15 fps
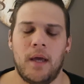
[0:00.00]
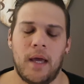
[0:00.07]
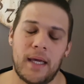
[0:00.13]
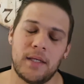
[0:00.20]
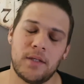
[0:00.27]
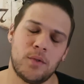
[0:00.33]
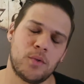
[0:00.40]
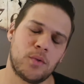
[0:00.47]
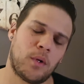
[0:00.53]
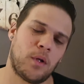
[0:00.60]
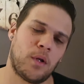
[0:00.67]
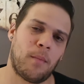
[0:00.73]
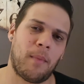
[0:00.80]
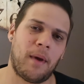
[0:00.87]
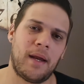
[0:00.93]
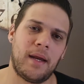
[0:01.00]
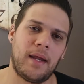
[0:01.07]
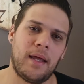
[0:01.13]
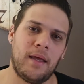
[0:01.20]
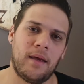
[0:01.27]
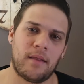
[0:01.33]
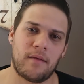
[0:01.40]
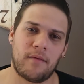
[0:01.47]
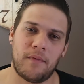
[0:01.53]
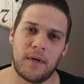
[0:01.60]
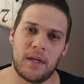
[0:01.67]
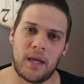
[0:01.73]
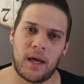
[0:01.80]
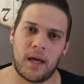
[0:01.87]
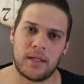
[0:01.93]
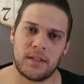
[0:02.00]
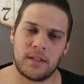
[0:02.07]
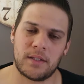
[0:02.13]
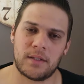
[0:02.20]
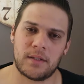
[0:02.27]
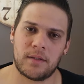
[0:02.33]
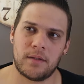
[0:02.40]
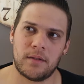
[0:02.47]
As usual on a Monday here at the Fair Digest,